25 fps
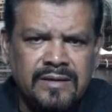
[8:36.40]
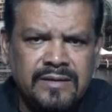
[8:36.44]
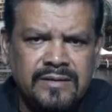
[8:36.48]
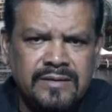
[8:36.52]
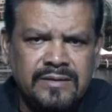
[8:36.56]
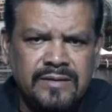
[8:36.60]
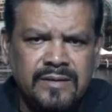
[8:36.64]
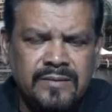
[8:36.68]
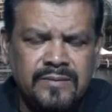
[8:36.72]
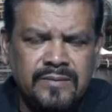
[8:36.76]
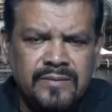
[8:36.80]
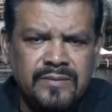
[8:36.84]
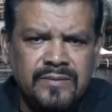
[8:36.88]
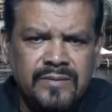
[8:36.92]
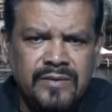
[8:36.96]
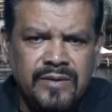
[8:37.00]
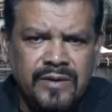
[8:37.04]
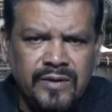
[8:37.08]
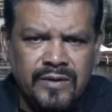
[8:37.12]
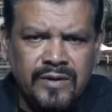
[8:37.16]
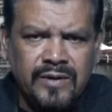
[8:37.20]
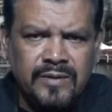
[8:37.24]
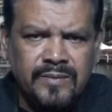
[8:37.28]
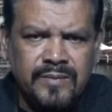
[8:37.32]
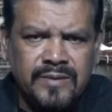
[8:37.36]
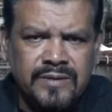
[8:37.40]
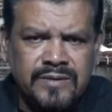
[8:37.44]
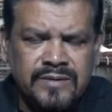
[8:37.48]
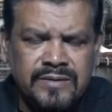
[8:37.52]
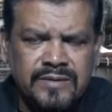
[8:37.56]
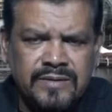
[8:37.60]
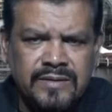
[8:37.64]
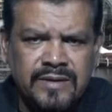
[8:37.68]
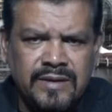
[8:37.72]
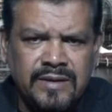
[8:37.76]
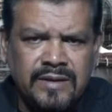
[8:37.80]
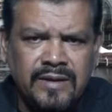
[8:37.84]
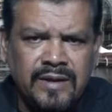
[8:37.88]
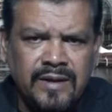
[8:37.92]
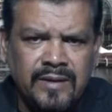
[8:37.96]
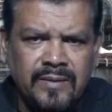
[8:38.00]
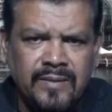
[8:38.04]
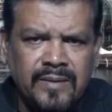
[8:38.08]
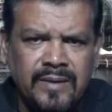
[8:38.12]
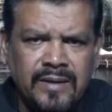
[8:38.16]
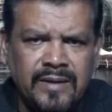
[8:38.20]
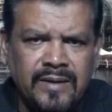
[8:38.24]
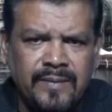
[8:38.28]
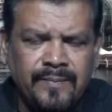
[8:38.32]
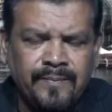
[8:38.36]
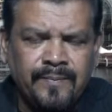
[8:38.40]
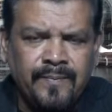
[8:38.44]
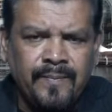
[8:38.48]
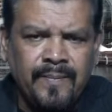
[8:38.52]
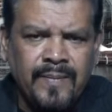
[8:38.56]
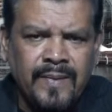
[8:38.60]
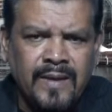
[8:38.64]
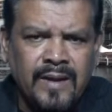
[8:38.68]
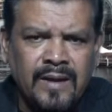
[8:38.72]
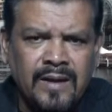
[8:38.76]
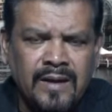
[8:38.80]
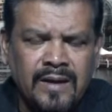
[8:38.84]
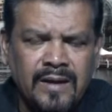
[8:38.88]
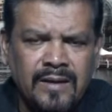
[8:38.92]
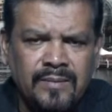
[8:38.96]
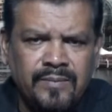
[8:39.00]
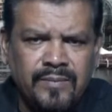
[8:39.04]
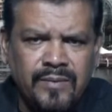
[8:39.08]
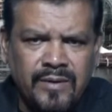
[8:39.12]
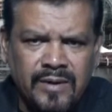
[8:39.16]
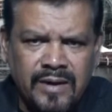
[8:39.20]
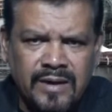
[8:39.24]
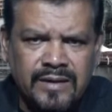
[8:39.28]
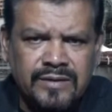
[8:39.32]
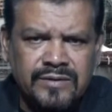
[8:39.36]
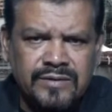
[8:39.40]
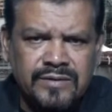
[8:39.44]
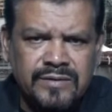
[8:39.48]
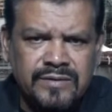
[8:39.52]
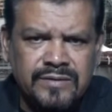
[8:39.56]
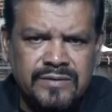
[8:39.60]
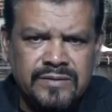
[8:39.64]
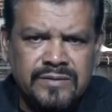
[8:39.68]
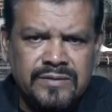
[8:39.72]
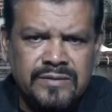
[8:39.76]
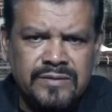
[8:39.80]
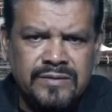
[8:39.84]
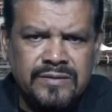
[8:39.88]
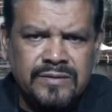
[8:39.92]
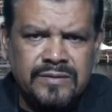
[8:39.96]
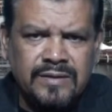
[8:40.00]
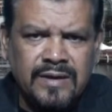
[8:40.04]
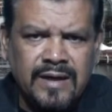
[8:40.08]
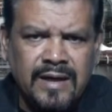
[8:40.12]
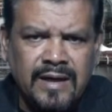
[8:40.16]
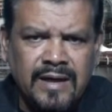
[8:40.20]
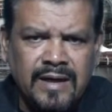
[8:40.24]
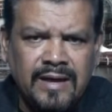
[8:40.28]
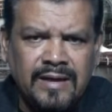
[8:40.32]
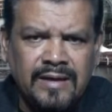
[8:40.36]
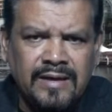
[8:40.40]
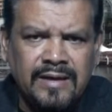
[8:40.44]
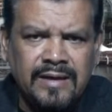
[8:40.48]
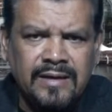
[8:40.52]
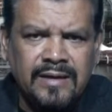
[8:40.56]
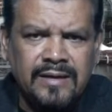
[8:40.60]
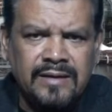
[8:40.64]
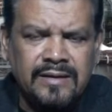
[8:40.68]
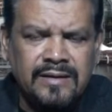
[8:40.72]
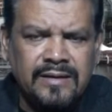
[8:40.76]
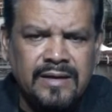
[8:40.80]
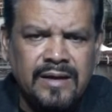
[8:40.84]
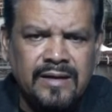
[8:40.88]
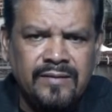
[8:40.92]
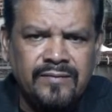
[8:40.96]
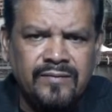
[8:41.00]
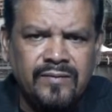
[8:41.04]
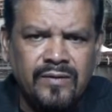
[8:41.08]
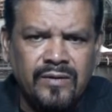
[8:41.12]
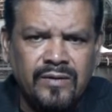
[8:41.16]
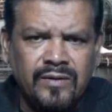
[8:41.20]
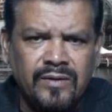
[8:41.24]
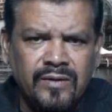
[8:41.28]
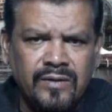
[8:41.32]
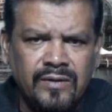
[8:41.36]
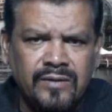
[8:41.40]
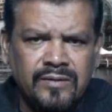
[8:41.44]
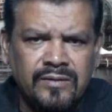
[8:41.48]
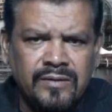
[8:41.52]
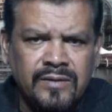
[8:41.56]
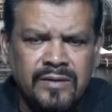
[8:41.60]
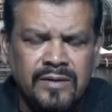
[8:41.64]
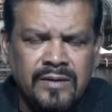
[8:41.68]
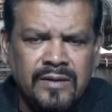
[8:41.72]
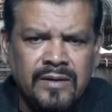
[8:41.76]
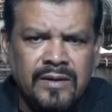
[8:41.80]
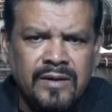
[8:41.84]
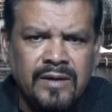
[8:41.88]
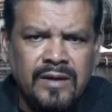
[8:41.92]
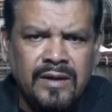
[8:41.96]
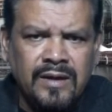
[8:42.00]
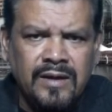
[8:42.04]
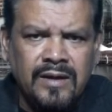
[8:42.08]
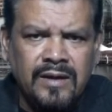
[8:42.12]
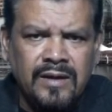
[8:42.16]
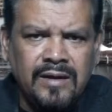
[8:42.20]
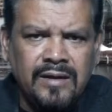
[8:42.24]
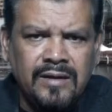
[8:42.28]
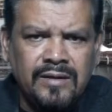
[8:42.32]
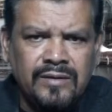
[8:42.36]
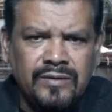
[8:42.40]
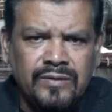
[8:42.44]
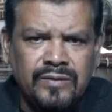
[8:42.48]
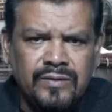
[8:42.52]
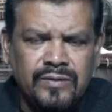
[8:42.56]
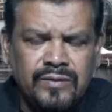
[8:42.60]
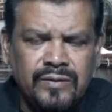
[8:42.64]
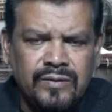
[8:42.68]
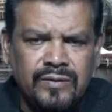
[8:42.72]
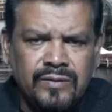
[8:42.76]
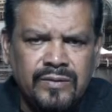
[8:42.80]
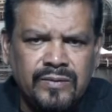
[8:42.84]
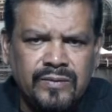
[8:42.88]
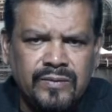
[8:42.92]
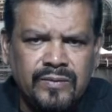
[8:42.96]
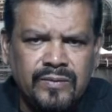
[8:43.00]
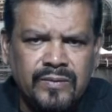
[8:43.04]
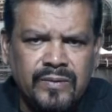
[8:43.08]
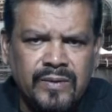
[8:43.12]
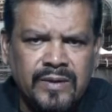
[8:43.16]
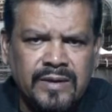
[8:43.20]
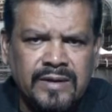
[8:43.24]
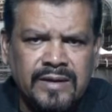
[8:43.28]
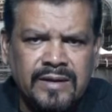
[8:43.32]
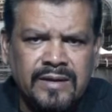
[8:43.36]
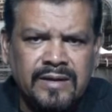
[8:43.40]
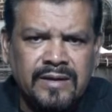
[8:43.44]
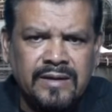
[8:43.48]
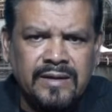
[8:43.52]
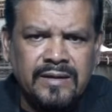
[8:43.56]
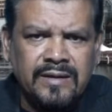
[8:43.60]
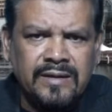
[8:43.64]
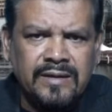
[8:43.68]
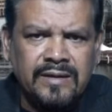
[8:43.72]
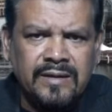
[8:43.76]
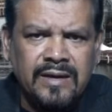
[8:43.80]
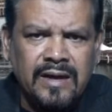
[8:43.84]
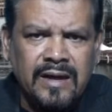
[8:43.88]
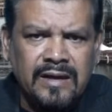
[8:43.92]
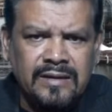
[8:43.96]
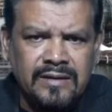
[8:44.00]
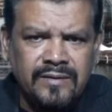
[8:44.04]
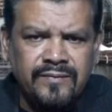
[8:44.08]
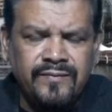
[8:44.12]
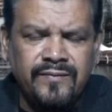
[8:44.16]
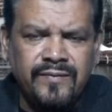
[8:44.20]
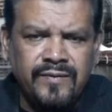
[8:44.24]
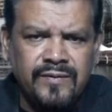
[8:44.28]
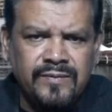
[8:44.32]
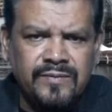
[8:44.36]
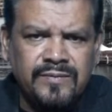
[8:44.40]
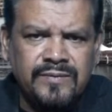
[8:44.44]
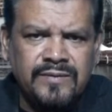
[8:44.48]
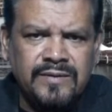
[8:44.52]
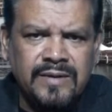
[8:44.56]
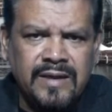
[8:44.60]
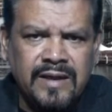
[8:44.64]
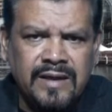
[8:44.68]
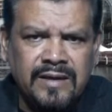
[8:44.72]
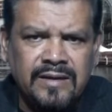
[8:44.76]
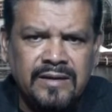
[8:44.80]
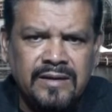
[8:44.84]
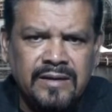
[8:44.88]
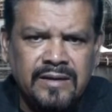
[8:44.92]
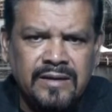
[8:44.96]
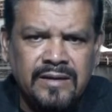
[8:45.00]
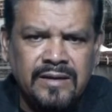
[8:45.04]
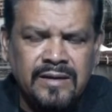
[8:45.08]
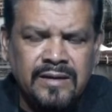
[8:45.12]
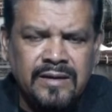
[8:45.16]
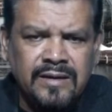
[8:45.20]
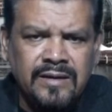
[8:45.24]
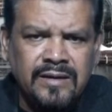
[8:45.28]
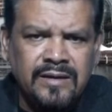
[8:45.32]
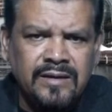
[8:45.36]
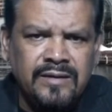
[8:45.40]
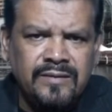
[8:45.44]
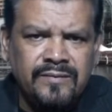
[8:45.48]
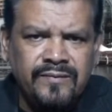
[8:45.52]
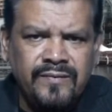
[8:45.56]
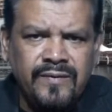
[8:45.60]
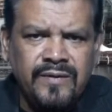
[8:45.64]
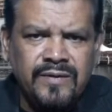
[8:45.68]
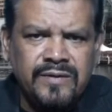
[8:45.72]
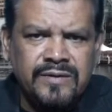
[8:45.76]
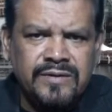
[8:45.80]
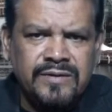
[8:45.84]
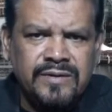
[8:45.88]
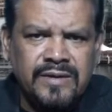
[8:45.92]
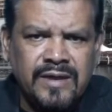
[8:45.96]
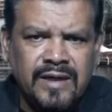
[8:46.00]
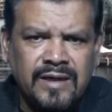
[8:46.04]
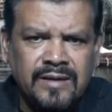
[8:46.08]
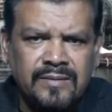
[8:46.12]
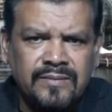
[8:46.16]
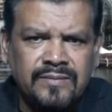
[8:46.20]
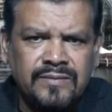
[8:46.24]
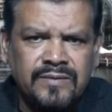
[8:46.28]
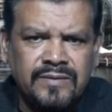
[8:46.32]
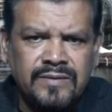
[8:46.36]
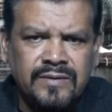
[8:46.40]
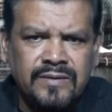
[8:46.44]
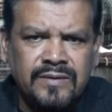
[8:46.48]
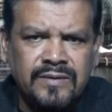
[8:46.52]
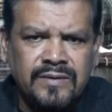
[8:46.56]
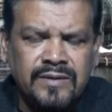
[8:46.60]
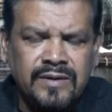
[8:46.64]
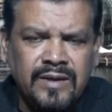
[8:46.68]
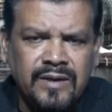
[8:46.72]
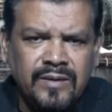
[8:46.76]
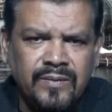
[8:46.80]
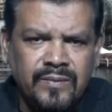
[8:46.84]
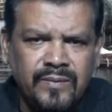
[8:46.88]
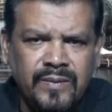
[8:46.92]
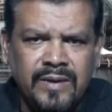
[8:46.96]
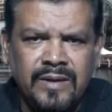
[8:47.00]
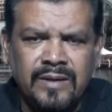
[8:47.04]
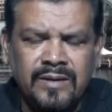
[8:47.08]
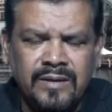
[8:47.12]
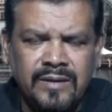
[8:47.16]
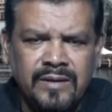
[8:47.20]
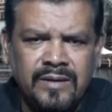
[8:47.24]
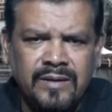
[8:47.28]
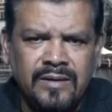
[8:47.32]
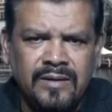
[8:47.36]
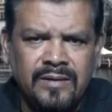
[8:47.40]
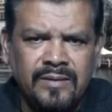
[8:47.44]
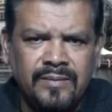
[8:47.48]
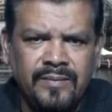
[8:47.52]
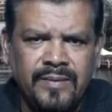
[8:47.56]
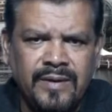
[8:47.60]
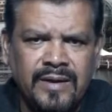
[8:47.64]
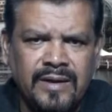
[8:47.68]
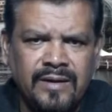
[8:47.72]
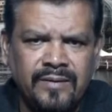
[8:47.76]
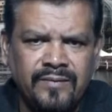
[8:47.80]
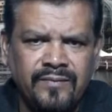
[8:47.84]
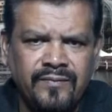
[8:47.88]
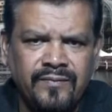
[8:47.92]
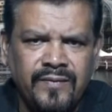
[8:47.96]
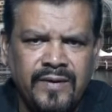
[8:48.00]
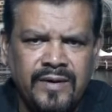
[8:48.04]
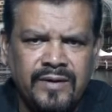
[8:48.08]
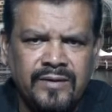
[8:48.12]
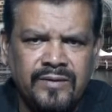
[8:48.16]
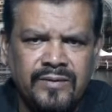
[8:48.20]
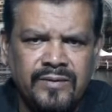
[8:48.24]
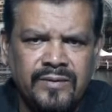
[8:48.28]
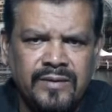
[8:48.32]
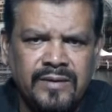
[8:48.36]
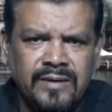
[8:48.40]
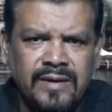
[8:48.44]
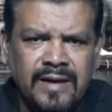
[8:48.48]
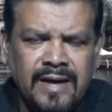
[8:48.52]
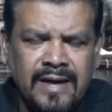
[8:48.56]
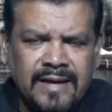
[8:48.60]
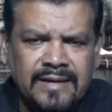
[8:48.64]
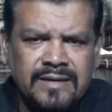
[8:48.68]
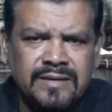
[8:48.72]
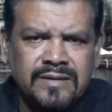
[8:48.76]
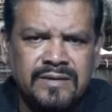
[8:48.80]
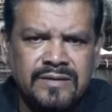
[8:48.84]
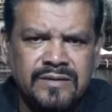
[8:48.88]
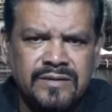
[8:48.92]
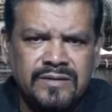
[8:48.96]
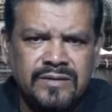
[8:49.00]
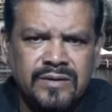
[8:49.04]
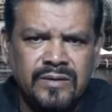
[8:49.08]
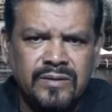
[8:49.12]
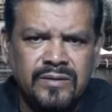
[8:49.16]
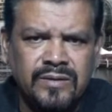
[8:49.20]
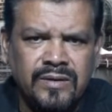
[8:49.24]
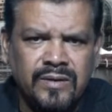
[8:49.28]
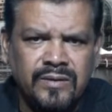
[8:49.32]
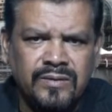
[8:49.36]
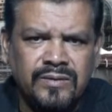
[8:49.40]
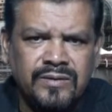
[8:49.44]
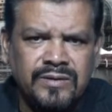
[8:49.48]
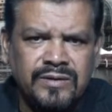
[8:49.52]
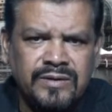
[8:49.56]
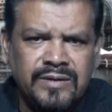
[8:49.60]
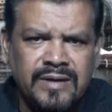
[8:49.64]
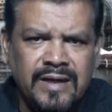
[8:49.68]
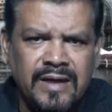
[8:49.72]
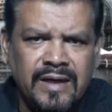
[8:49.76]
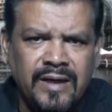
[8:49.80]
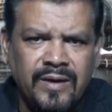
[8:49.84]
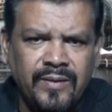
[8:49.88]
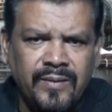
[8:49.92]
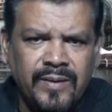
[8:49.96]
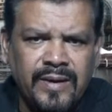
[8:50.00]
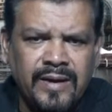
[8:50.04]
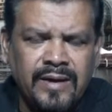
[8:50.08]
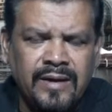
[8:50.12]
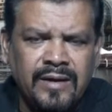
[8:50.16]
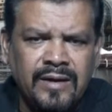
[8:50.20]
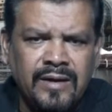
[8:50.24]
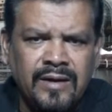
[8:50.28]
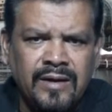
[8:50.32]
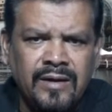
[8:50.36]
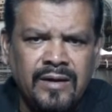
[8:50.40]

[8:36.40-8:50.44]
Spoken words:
some newcomers in our productions, and they have gone on to work in other films, and in few times they will become very good actors. So don't shy away